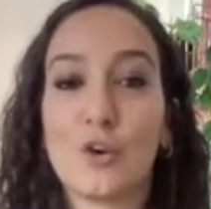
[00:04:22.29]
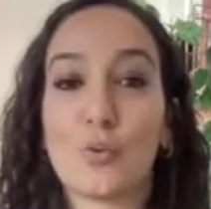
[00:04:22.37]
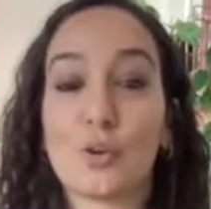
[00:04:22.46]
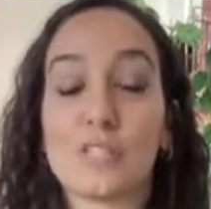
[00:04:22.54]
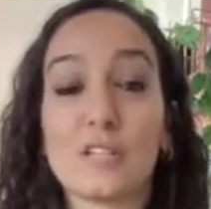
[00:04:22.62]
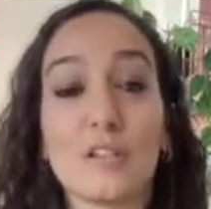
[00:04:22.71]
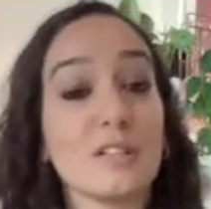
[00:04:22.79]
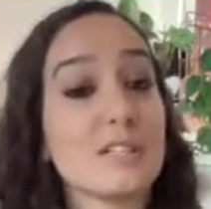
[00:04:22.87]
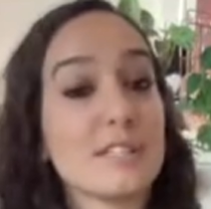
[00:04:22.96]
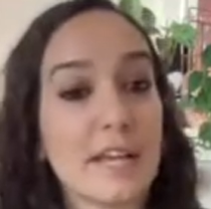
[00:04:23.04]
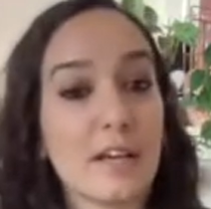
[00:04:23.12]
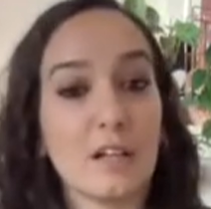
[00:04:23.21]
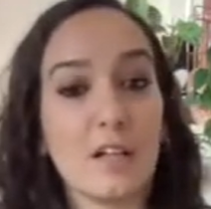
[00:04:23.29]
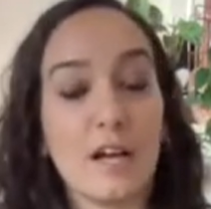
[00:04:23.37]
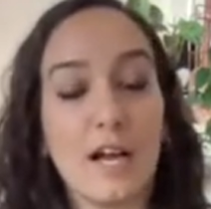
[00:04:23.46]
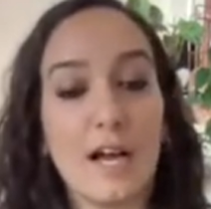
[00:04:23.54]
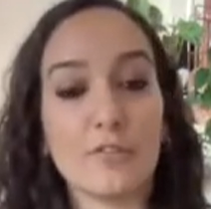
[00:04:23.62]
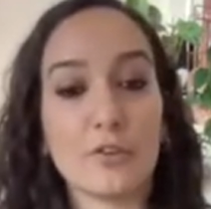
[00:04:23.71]
were still on sale uh,
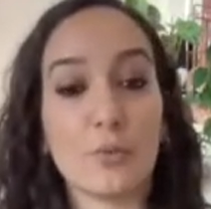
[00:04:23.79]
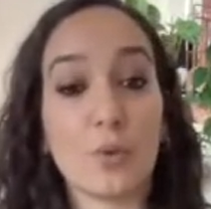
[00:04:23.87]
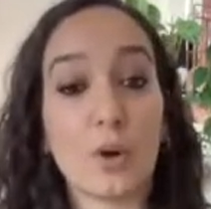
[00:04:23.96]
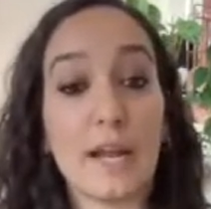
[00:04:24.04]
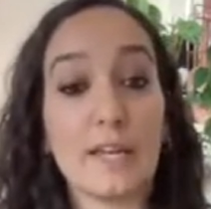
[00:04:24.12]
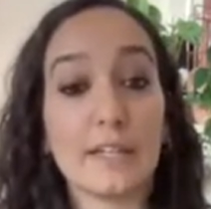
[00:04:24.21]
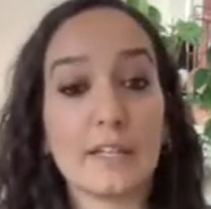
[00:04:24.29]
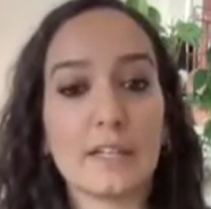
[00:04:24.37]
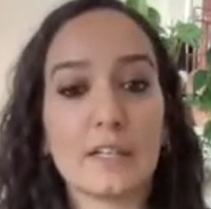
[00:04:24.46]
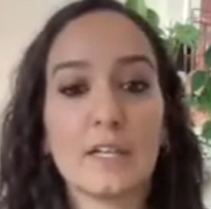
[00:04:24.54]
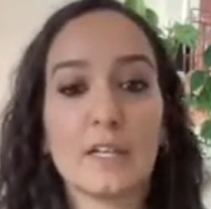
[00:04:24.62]
after the war ended.